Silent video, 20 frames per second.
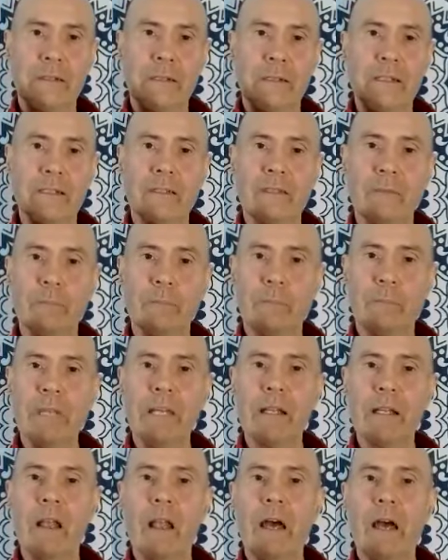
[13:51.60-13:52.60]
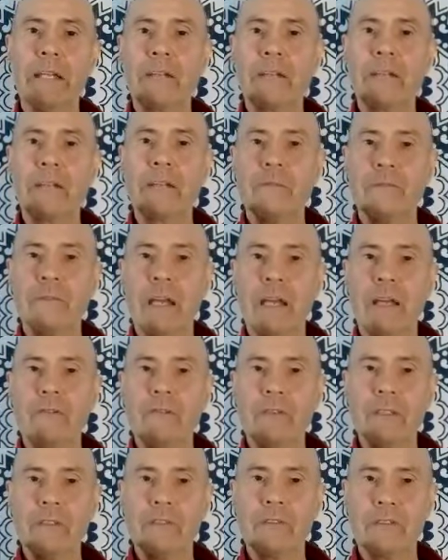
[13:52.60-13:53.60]
it's a bit like a
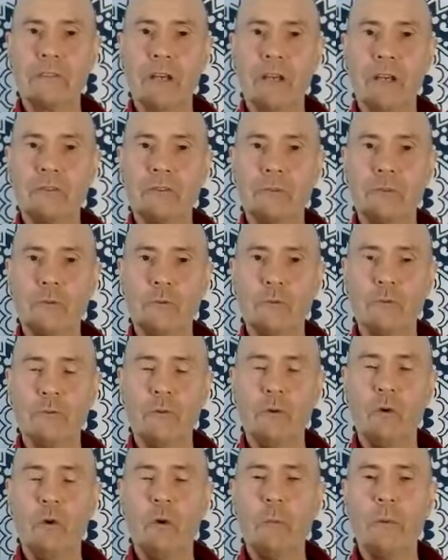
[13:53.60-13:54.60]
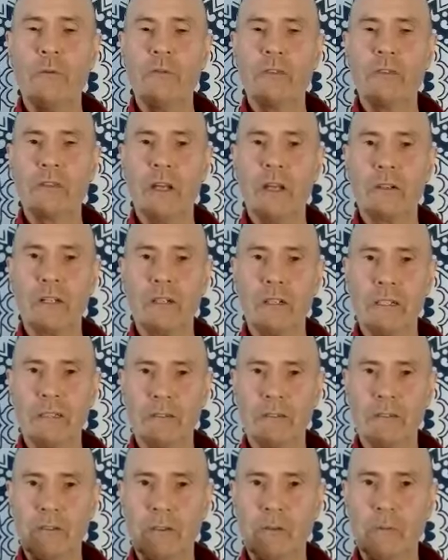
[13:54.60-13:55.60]
very subtle form of
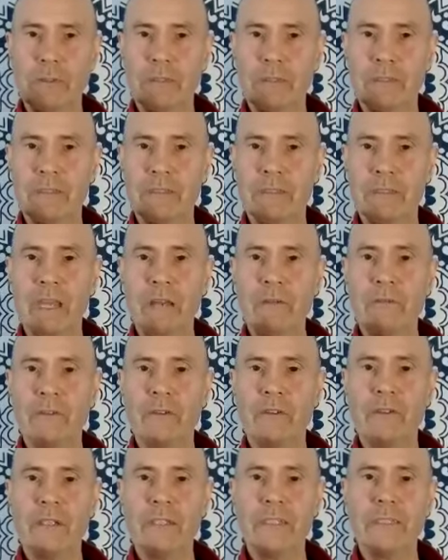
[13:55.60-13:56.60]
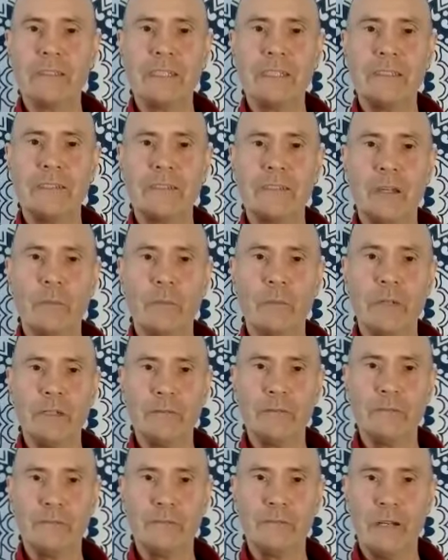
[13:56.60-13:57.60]
suckling. So we definitely did
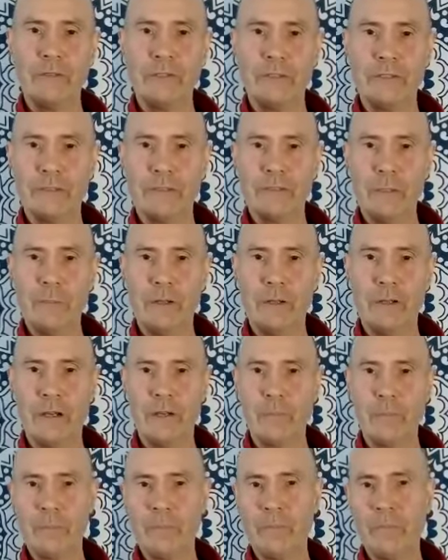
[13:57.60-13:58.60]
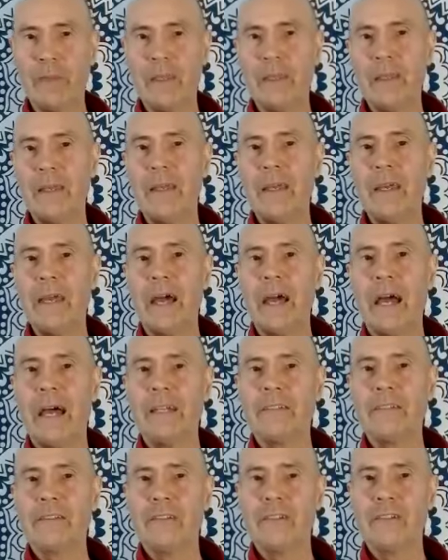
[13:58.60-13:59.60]
something very similar
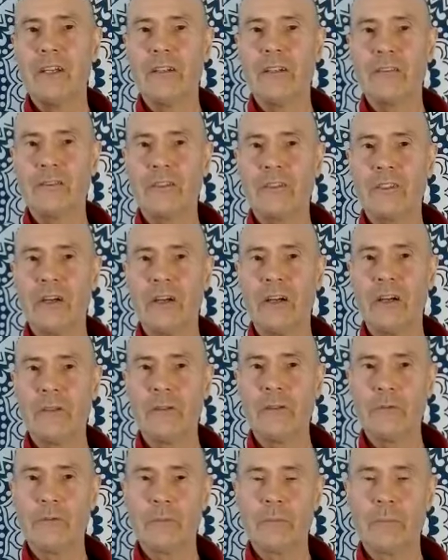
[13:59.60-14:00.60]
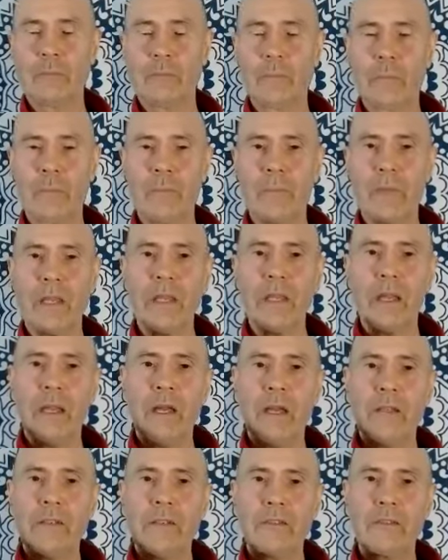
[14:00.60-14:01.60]
as a young child.
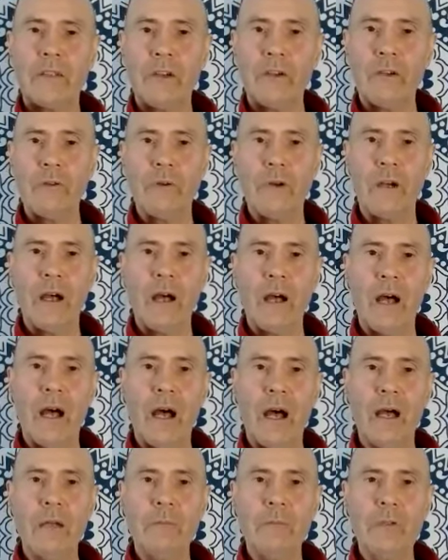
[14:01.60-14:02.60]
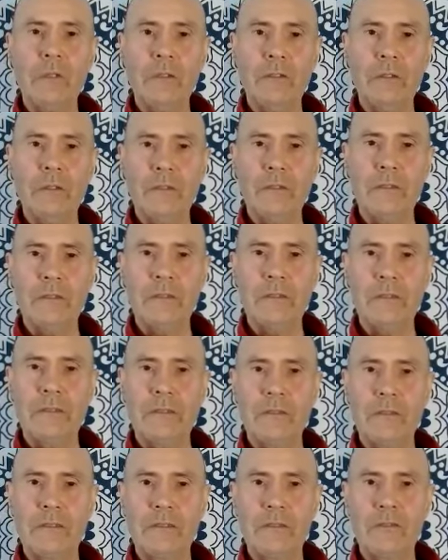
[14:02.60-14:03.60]
So I'm going to
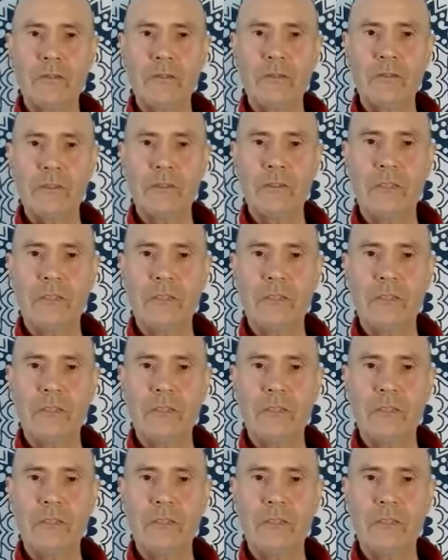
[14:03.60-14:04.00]
just